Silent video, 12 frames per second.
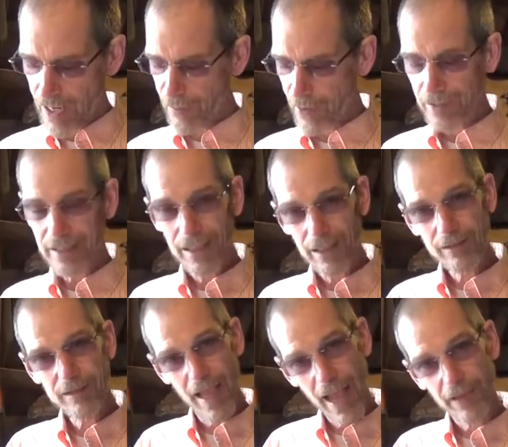and put a little
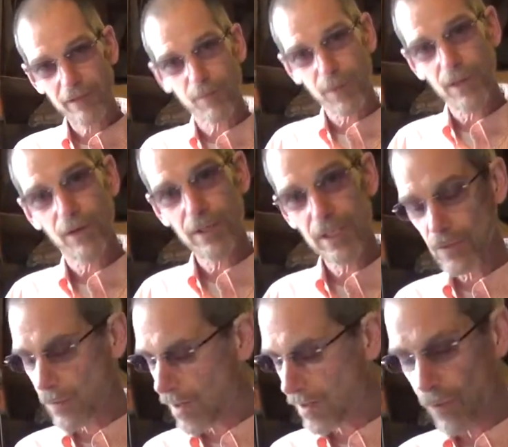text below each
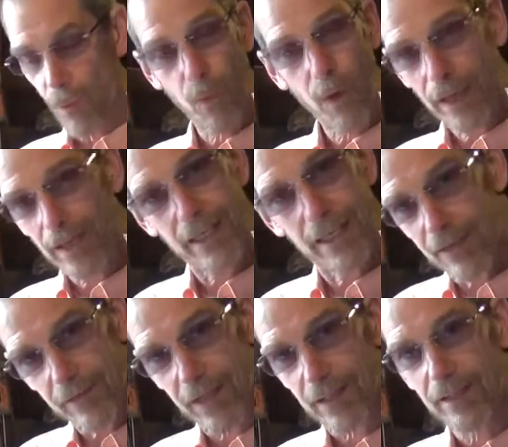one. What
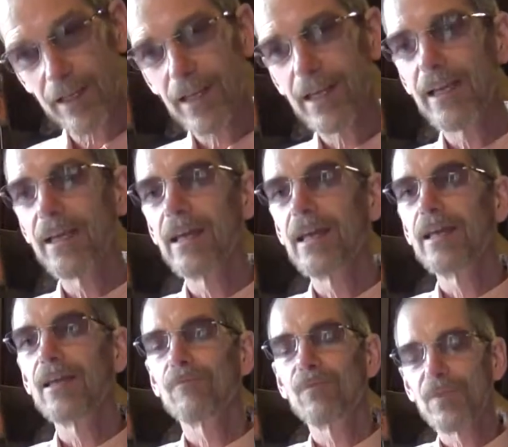is it?
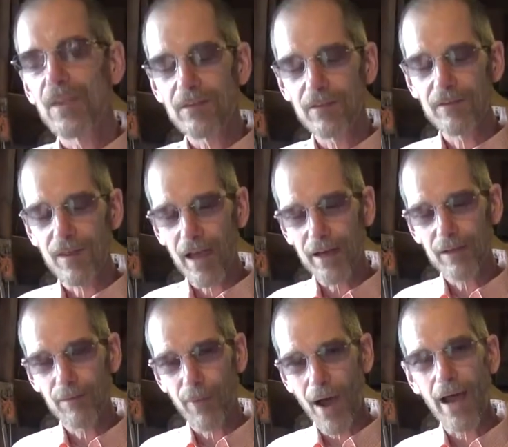This is not a
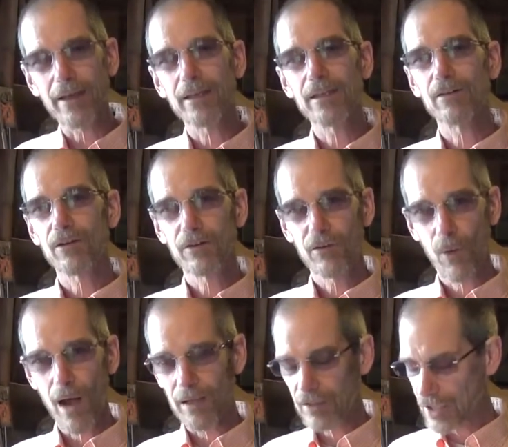botany or a
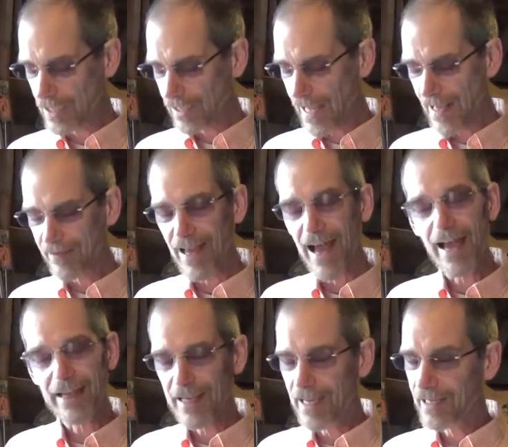zoology class. I
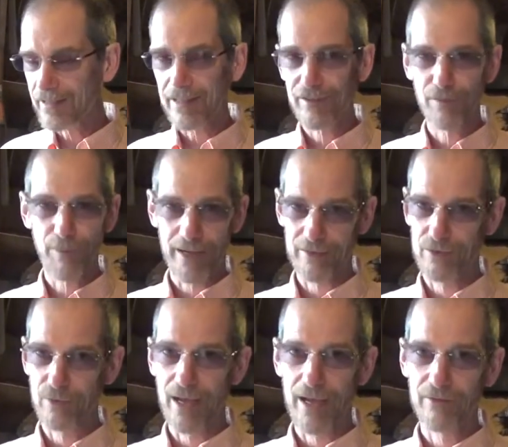can't expect
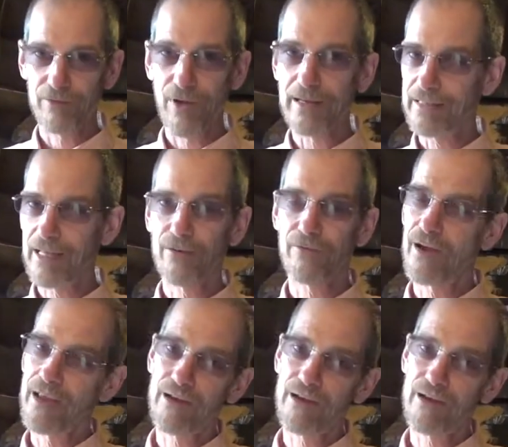you guys to identify